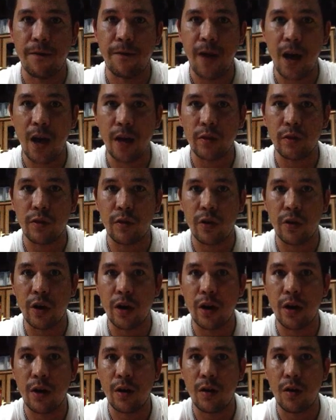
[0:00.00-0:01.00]

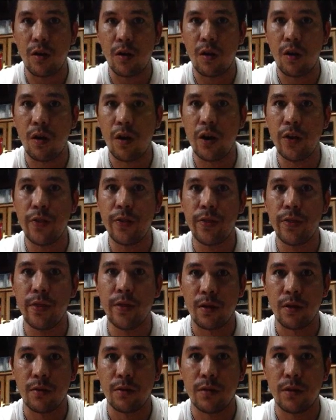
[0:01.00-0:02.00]
factor on
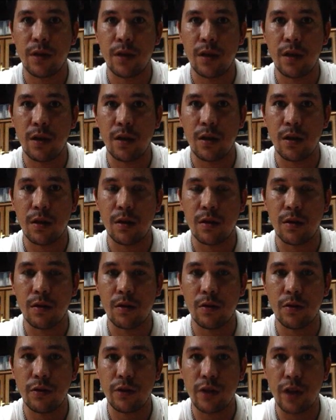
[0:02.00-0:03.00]
the
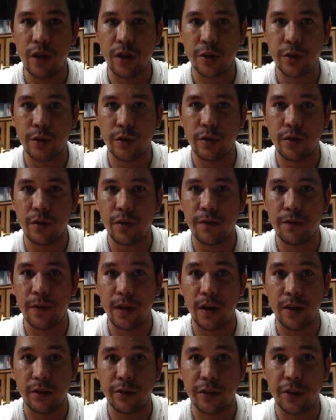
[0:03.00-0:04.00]
conduction of
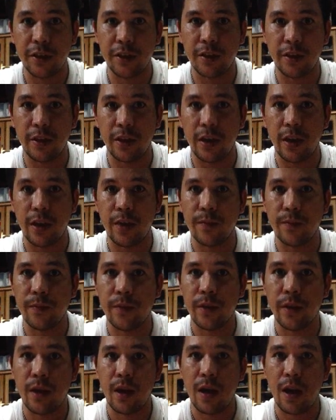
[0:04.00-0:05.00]
electricity
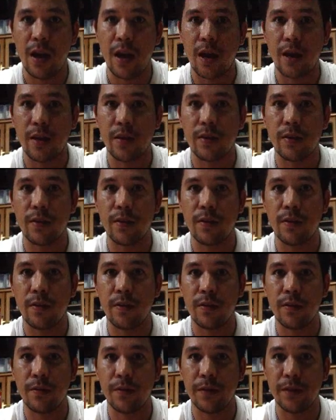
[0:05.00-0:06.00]
and
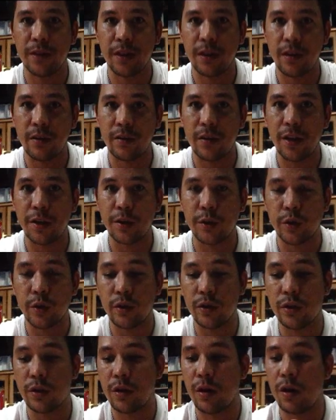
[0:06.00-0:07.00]
the
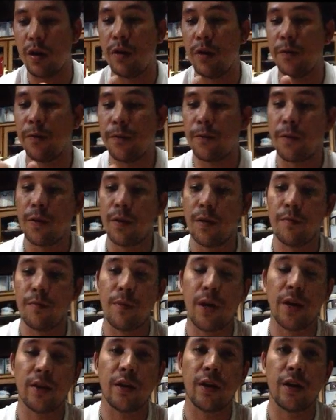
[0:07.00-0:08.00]
facilitation of
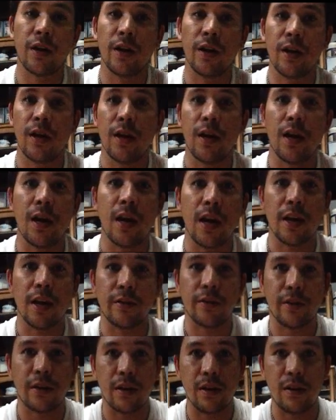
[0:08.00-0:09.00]
better
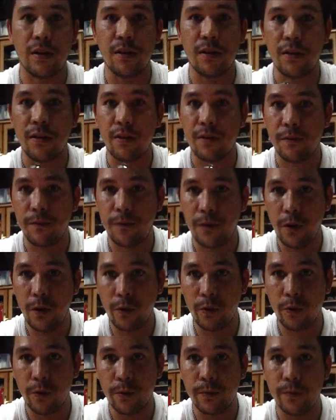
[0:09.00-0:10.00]
electrical
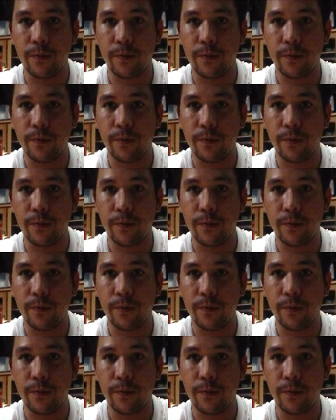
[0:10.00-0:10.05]
flow.